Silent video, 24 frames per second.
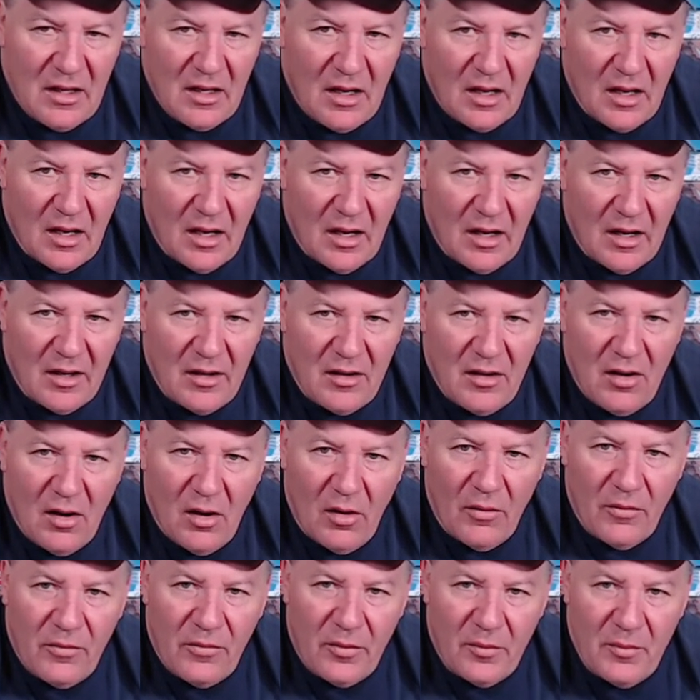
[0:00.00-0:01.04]
Uh, you
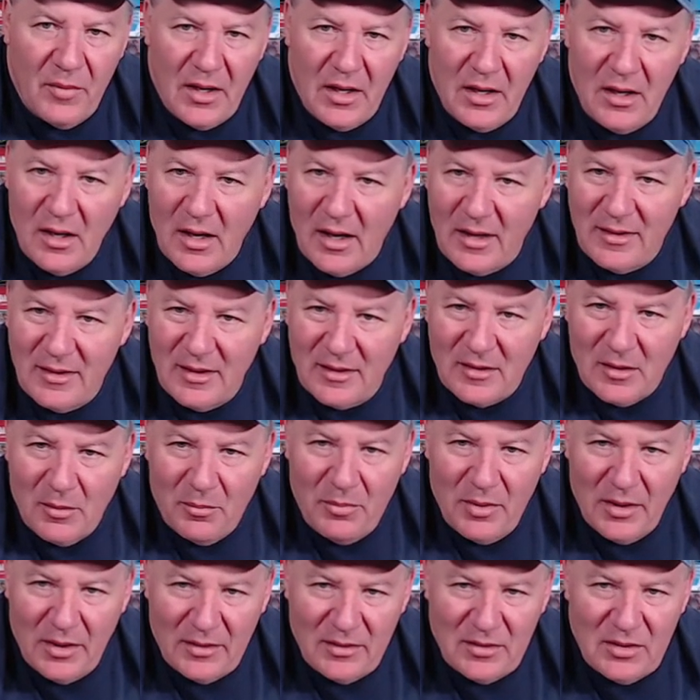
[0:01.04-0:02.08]
know, for me, I think the
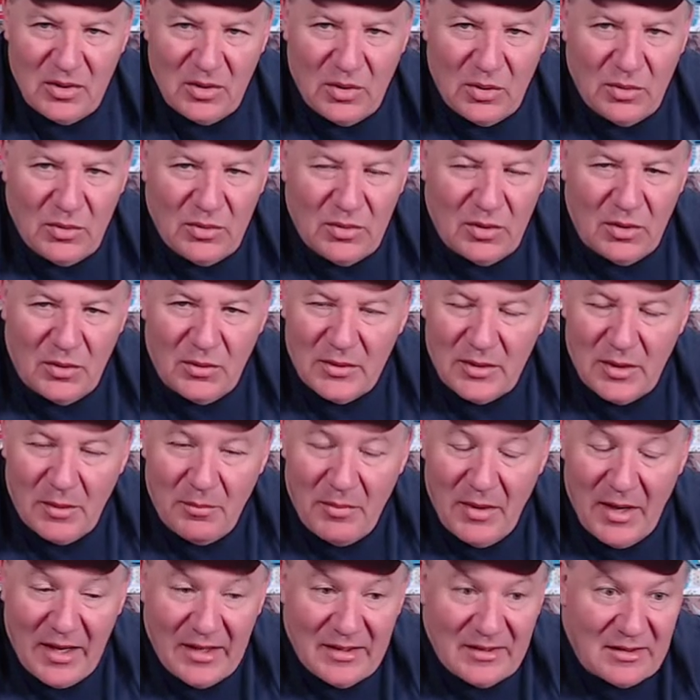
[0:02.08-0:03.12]
big two do it the
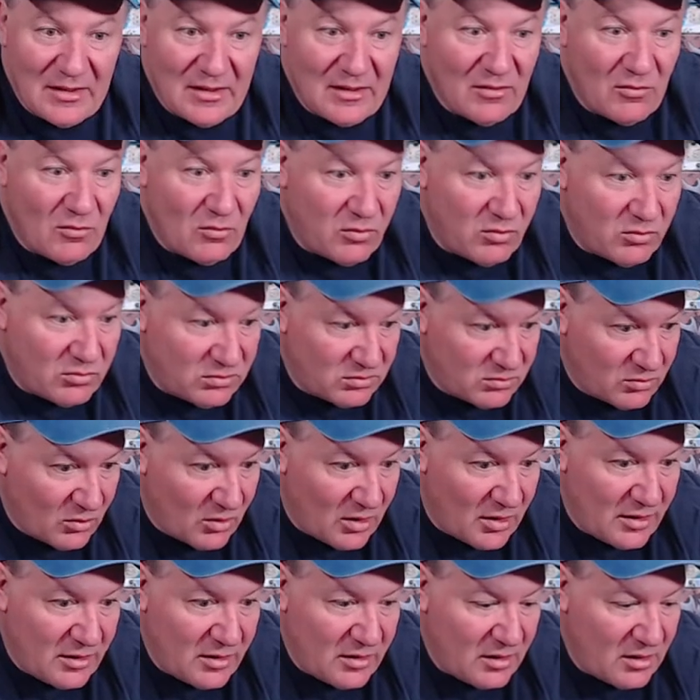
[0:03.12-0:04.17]
best.
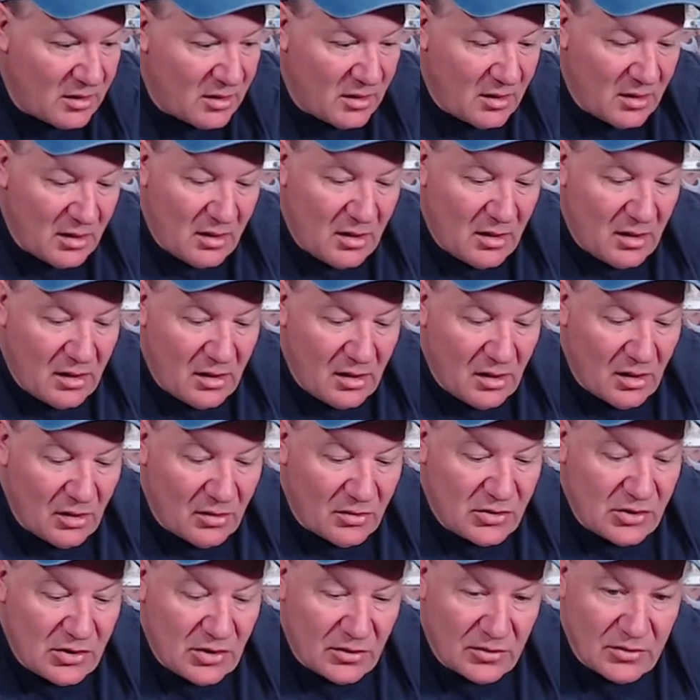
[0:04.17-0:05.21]
One, you know,
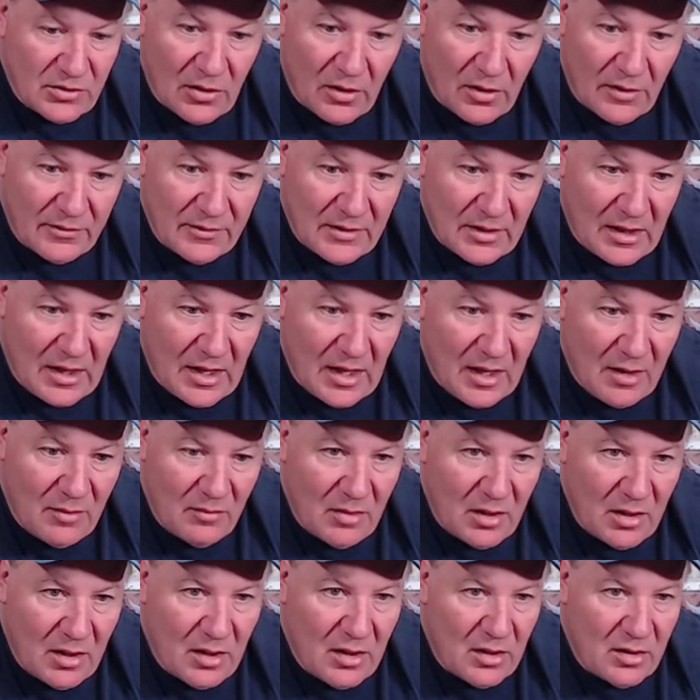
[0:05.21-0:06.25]
shows off the game,
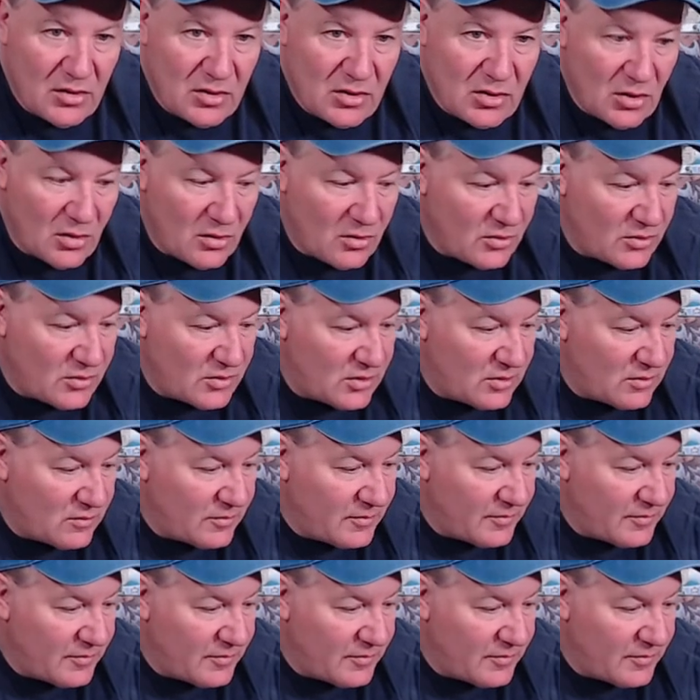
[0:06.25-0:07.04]
shows